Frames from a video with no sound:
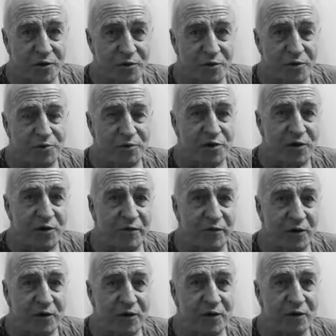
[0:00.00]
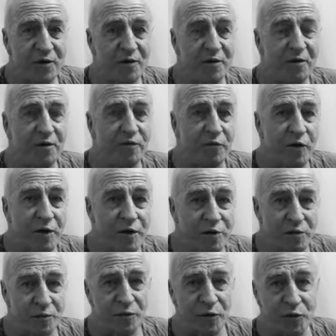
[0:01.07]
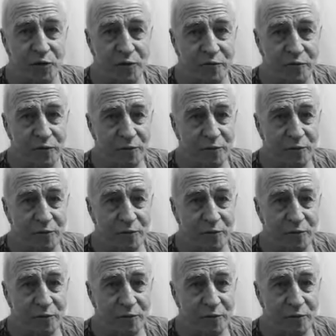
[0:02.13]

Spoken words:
specifically the Frenzel maneuver.